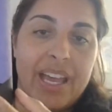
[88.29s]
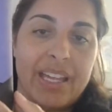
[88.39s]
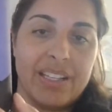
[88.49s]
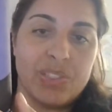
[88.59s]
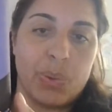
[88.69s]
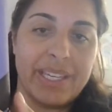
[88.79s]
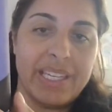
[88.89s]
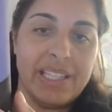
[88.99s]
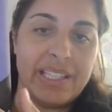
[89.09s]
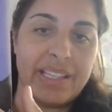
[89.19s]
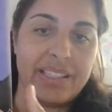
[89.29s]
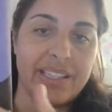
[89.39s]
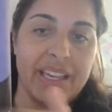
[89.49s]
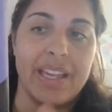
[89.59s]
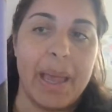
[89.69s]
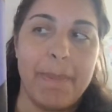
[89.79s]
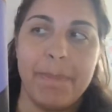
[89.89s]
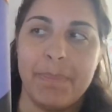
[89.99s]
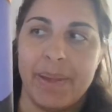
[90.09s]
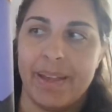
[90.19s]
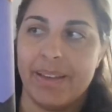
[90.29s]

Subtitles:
And in Swahili, they say embe.